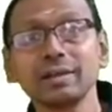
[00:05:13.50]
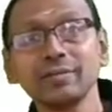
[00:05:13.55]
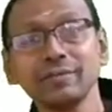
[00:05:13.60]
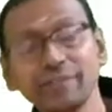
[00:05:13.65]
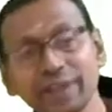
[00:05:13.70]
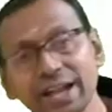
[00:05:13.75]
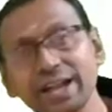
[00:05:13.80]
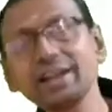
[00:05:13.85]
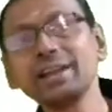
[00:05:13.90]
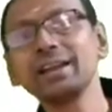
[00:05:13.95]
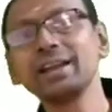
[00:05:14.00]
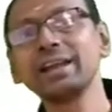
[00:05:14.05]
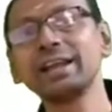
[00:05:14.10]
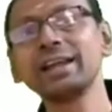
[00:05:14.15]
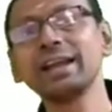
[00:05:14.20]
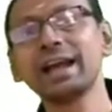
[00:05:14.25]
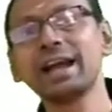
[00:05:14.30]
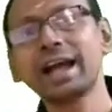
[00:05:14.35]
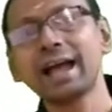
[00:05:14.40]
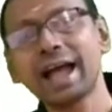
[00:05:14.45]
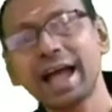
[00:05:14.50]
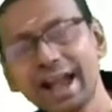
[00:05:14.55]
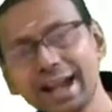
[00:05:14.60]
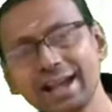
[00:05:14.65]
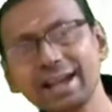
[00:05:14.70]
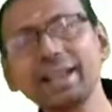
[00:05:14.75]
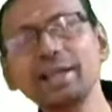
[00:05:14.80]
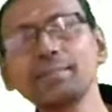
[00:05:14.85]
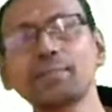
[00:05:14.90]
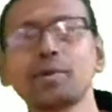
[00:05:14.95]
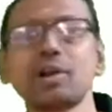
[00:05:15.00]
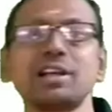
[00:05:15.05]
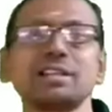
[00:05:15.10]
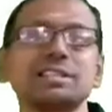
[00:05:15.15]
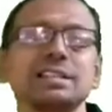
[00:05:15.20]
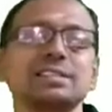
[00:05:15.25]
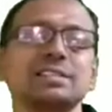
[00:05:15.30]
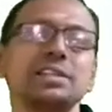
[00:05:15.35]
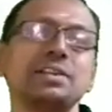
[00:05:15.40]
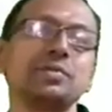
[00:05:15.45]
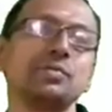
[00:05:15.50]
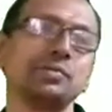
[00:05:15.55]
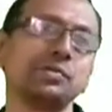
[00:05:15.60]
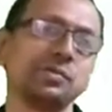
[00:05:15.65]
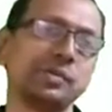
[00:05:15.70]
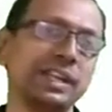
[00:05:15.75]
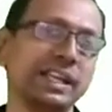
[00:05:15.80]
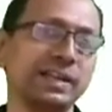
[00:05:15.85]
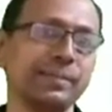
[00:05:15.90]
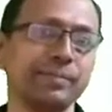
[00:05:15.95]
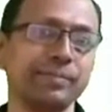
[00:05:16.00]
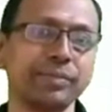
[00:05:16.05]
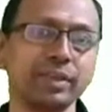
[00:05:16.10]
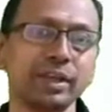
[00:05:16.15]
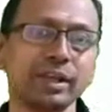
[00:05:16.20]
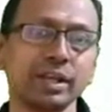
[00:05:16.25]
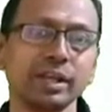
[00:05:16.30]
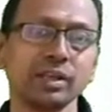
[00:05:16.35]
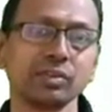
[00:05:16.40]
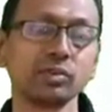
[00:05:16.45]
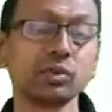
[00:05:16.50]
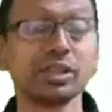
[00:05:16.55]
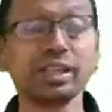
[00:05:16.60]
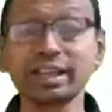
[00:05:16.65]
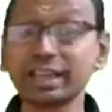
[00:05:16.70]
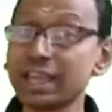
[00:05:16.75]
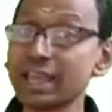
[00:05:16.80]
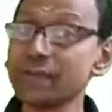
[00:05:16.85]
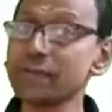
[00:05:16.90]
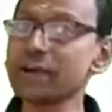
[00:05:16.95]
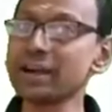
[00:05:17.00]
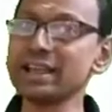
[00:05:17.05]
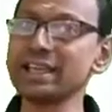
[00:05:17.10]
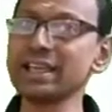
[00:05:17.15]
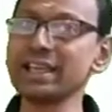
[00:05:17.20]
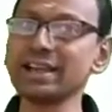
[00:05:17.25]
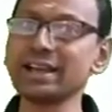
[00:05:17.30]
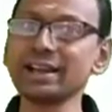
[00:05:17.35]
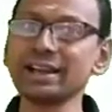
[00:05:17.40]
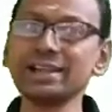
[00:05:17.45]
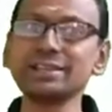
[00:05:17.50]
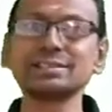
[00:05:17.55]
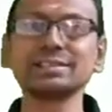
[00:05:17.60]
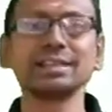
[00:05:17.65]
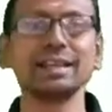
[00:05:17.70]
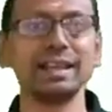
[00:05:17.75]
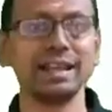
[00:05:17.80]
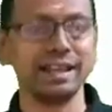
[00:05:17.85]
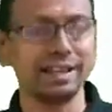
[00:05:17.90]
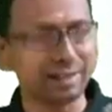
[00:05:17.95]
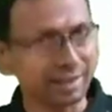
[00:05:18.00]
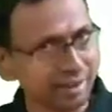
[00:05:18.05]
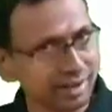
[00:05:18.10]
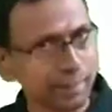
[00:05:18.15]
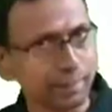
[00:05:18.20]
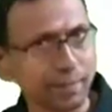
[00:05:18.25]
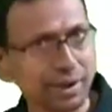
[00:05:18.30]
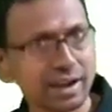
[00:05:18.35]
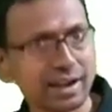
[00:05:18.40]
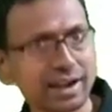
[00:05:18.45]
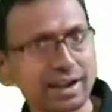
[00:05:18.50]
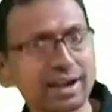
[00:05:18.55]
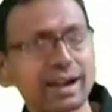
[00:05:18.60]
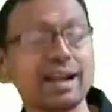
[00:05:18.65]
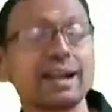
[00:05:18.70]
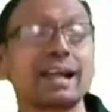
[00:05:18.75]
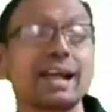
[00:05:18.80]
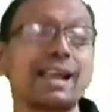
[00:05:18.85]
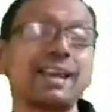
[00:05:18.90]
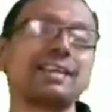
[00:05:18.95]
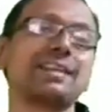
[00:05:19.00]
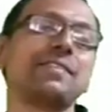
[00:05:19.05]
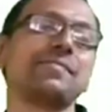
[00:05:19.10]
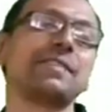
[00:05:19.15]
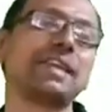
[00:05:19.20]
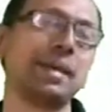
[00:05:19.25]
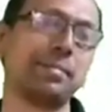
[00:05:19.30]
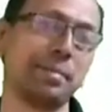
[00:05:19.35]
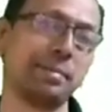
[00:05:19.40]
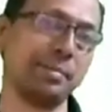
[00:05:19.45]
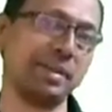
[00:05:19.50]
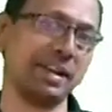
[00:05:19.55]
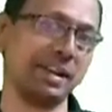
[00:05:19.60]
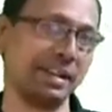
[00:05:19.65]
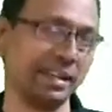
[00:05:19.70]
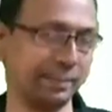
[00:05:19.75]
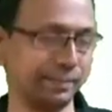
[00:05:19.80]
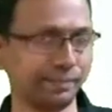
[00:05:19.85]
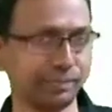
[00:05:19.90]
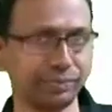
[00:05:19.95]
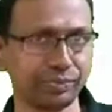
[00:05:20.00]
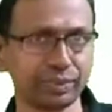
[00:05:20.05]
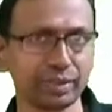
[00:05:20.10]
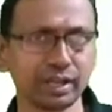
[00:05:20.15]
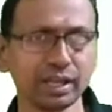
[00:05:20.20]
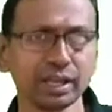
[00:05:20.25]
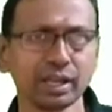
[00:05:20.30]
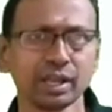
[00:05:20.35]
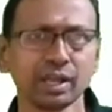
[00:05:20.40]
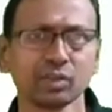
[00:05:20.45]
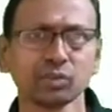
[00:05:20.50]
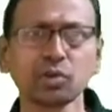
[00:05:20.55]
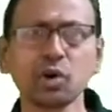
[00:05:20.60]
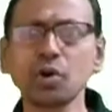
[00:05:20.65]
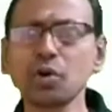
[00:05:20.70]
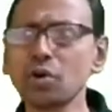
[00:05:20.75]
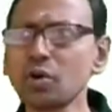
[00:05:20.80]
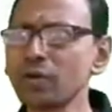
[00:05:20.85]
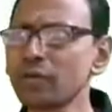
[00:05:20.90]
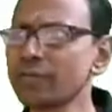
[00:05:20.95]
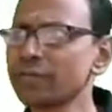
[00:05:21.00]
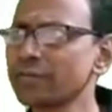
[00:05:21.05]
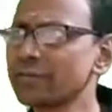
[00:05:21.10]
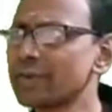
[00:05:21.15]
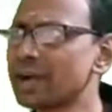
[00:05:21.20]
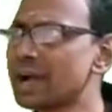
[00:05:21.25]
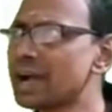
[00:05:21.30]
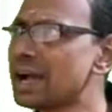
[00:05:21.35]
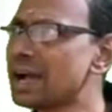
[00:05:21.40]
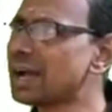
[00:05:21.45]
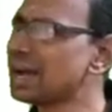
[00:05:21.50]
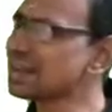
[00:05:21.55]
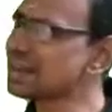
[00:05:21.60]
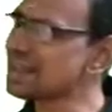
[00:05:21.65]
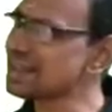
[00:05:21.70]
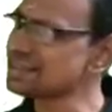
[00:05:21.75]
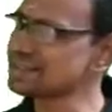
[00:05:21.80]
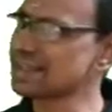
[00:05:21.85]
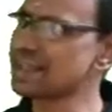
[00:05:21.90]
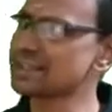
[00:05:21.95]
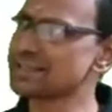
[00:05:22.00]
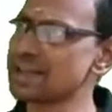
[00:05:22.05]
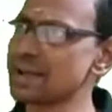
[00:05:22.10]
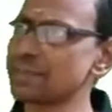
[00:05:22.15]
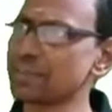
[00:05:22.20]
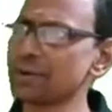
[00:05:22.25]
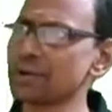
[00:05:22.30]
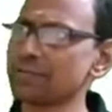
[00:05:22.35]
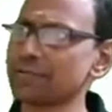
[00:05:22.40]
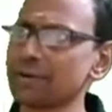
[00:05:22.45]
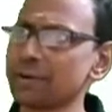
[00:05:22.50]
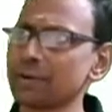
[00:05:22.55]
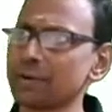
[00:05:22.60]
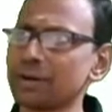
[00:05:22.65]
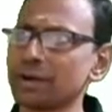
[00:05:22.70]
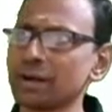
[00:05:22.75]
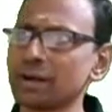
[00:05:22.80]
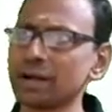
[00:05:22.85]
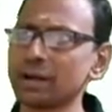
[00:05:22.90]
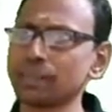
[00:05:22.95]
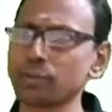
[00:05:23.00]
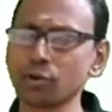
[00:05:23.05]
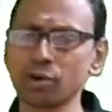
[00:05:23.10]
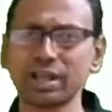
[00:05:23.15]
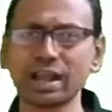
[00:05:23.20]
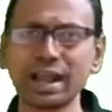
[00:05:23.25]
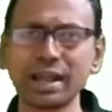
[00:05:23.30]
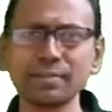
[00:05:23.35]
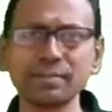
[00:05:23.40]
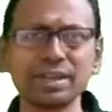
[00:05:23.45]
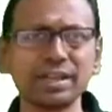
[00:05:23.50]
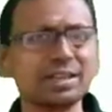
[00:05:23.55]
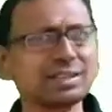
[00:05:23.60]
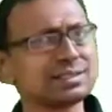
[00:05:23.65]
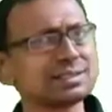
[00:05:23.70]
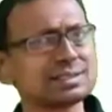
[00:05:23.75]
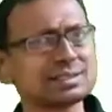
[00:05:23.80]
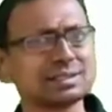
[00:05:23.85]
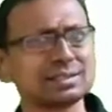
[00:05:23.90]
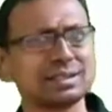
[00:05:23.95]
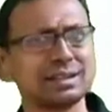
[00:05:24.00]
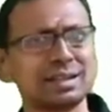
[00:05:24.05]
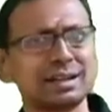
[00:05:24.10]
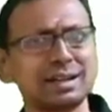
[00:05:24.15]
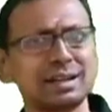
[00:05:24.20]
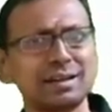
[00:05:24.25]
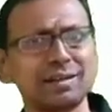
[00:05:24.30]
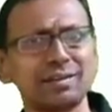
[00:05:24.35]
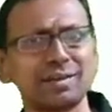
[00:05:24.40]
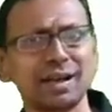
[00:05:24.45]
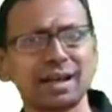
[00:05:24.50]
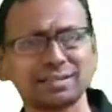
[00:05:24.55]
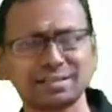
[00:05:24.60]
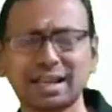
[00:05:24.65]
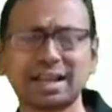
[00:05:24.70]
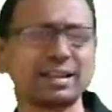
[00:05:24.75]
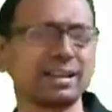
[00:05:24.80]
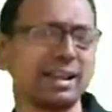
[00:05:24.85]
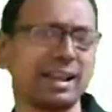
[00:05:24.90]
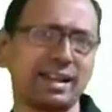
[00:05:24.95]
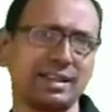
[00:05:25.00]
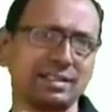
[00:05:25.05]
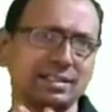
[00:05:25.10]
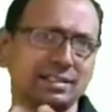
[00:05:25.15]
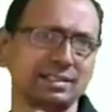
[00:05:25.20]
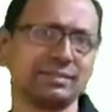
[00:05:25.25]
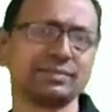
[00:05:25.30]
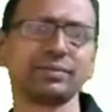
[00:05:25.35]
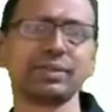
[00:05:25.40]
when handling projects individually. So the keyword here is interdependent and collective capability. So a classic example of a program is a satellite.